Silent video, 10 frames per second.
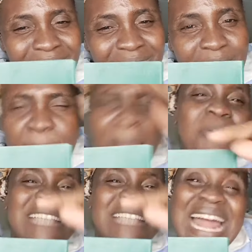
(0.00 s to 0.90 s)
The
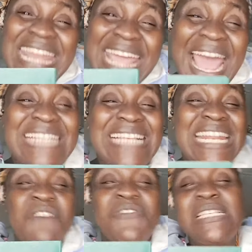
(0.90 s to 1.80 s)
Bible says that the earth and
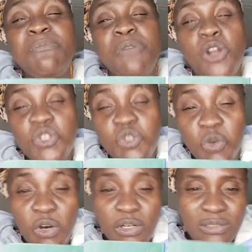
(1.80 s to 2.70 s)
everything belongs to
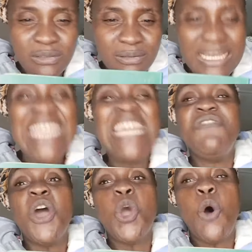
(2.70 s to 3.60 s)
God. He gave
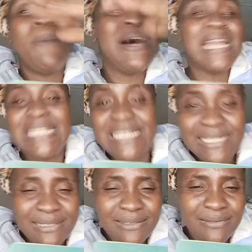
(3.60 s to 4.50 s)
a command that
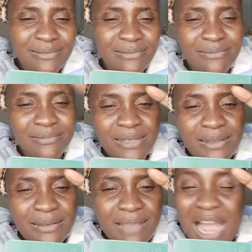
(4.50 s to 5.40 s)
is
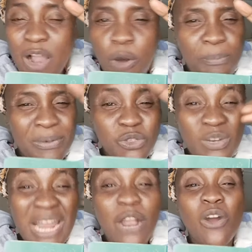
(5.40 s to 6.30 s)
accomplished.
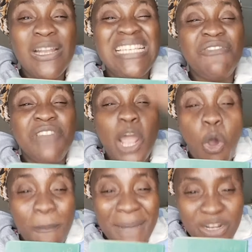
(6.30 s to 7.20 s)
Tonight, God is giving a
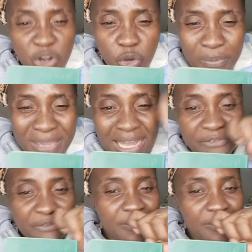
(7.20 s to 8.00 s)
command on your behalf.